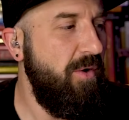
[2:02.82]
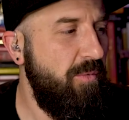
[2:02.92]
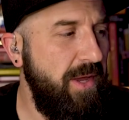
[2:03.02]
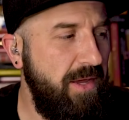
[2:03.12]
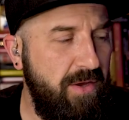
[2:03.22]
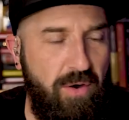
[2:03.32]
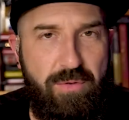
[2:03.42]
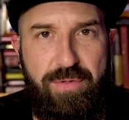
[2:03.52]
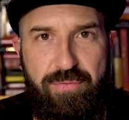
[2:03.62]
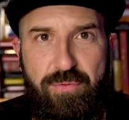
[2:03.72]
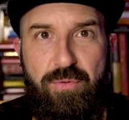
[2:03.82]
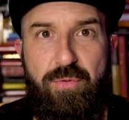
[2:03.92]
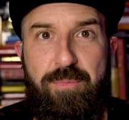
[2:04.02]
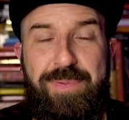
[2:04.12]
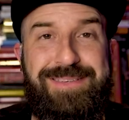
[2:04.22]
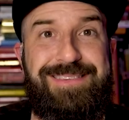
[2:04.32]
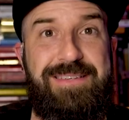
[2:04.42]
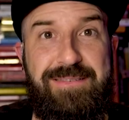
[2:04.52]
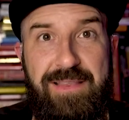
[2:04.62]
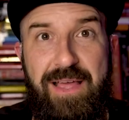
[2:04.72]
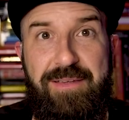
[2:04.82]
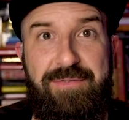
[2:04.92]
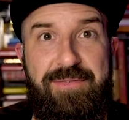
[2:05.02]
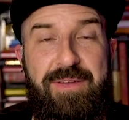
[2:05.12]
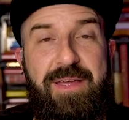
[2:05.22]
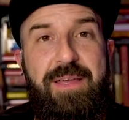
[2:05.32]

we go through business life